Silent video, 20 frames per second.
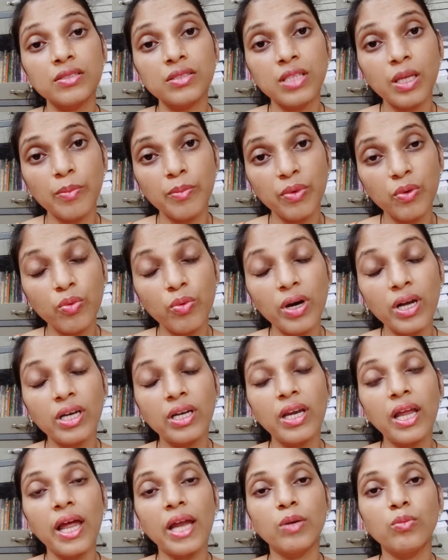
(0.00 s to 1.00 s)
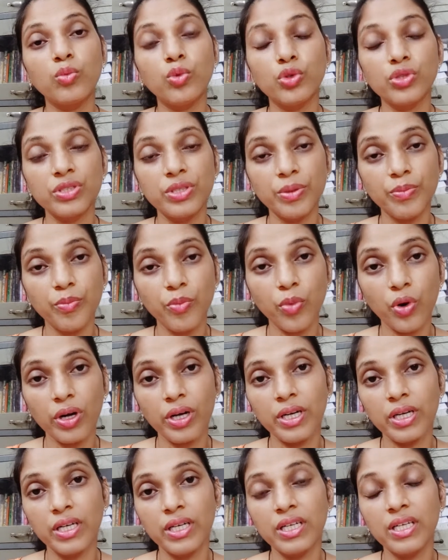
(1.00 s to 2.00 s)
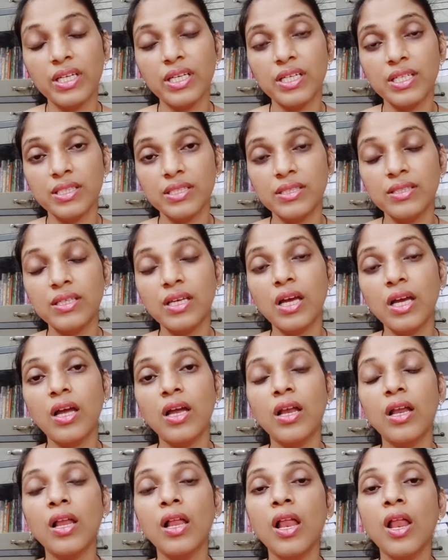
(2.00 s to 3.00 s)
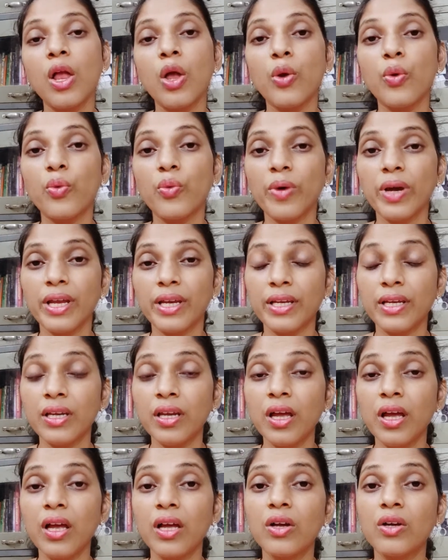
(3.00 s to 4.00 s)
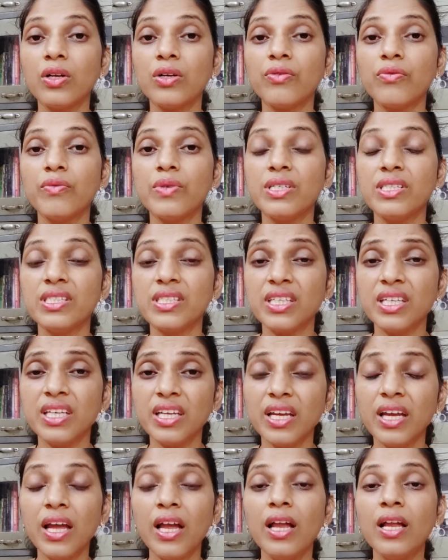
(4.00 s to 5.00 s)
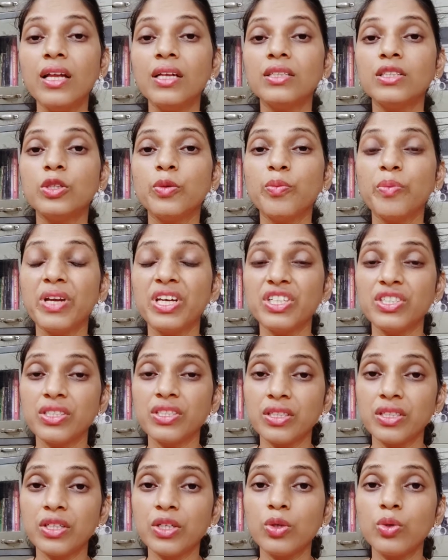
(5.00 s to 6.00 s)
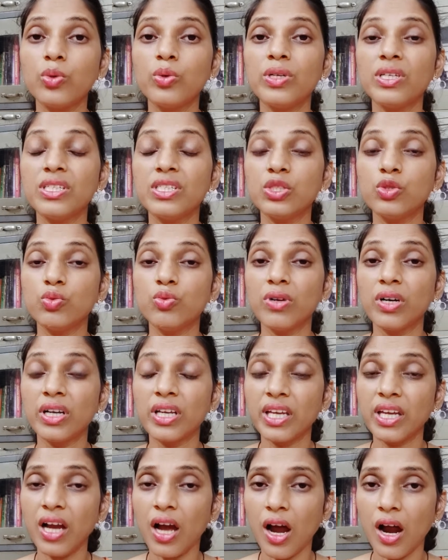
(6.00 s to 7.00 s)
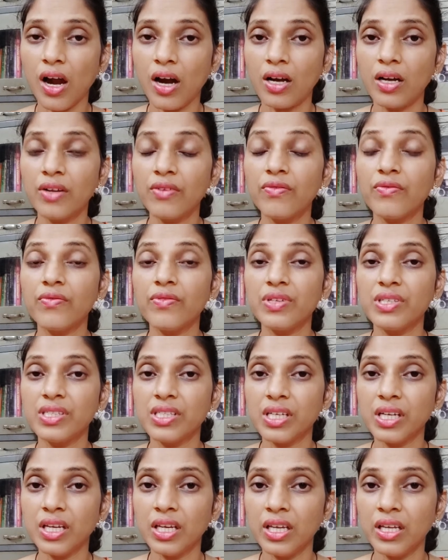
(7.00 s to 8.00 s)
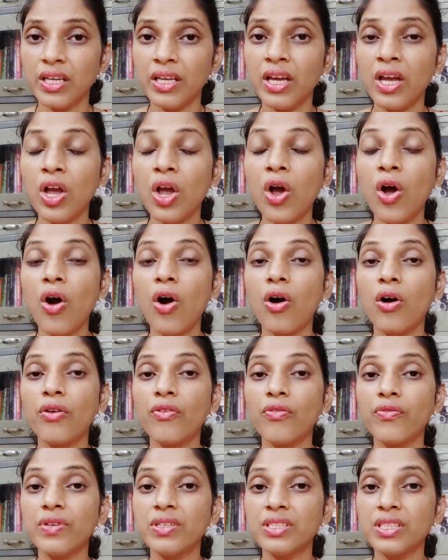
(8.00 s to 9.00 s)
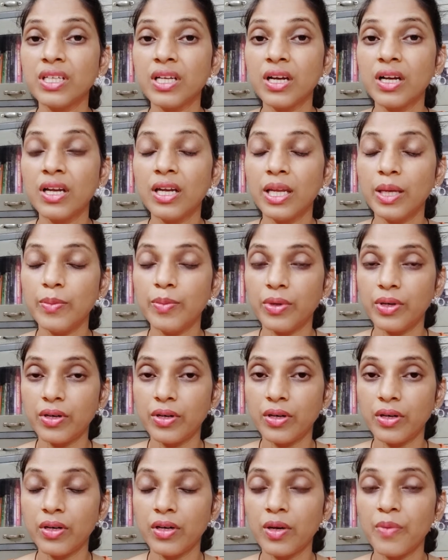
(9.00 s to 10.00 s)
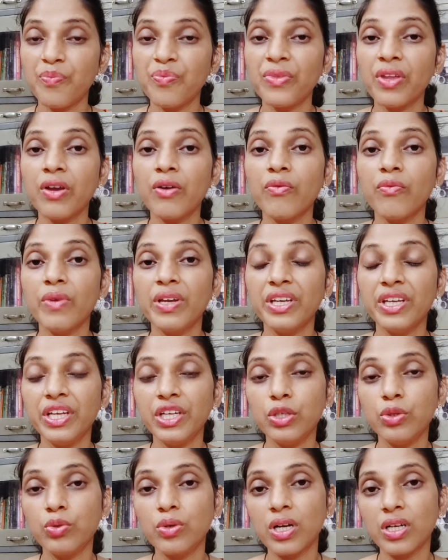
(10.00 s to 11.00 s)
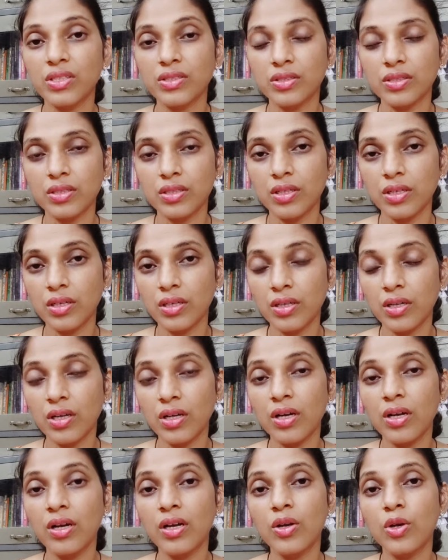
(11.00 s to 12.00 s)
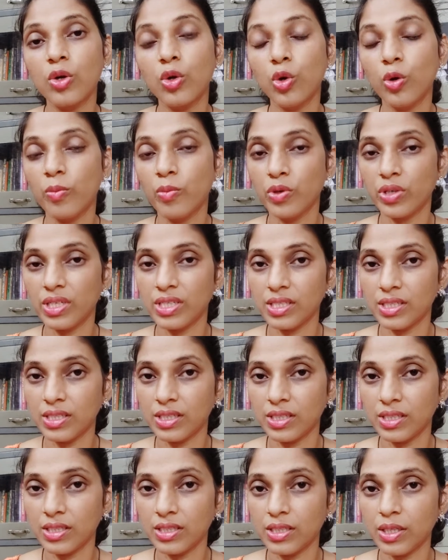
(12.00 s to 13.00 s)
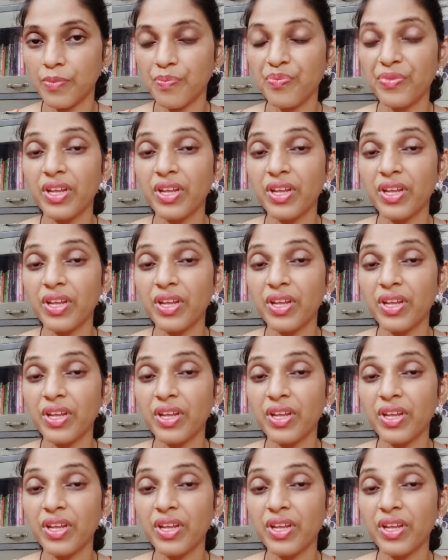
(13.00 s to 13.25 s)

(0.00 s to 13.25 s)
Number one and most important is when we see the patient who is working hard physically or physical laborer, we need to consider low potencies.